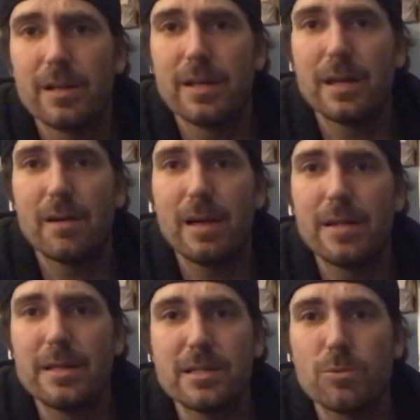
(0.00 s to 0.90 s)
You know,
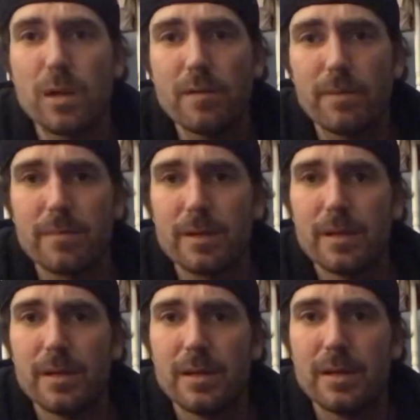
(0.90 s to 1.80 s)
and this is one of them.
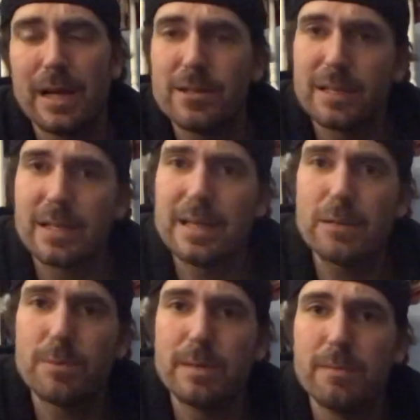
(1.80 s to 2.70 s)
I used to connect
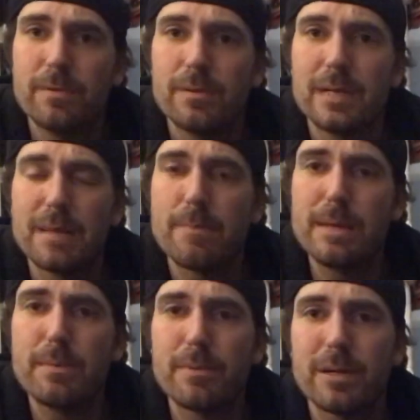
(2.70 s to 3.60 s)
with people, and I'm a
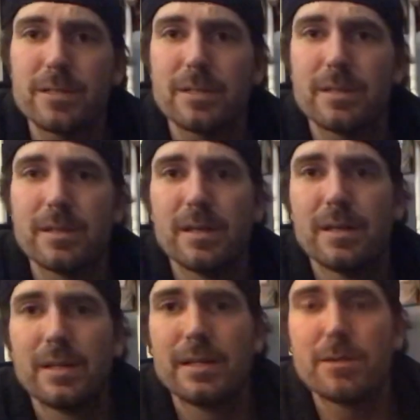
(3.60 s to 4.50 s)
people person.
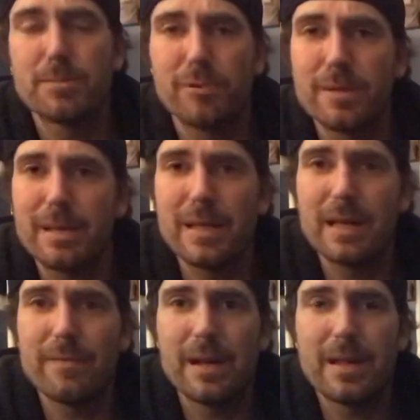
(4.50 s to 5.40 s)
There was a point in my
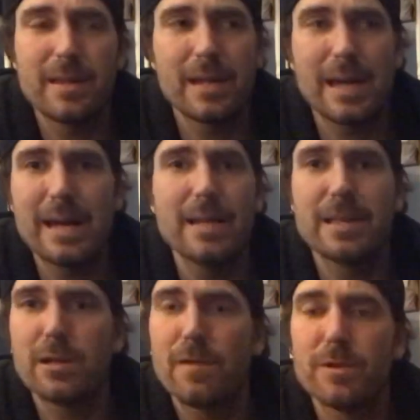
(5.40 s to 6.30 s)
life I didn't think I had
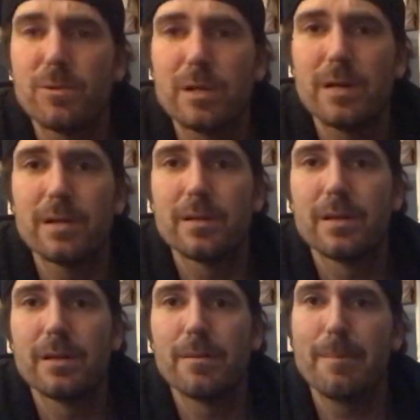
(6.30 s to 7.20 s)
anything to offer the world.
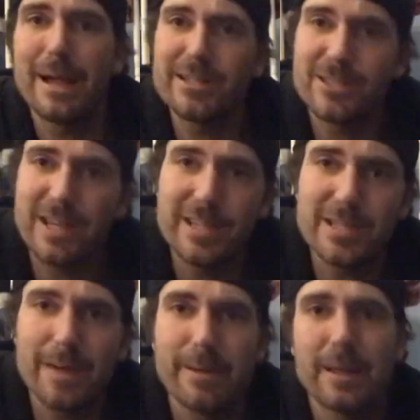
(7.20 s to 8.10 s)
Magic changed
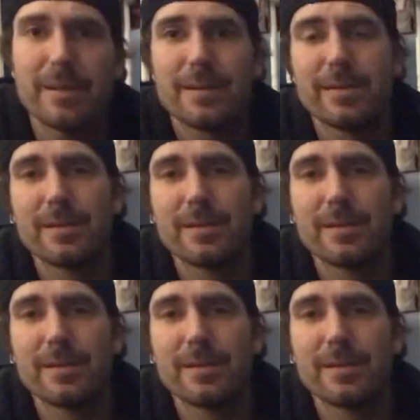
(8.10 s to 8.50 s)
that, man.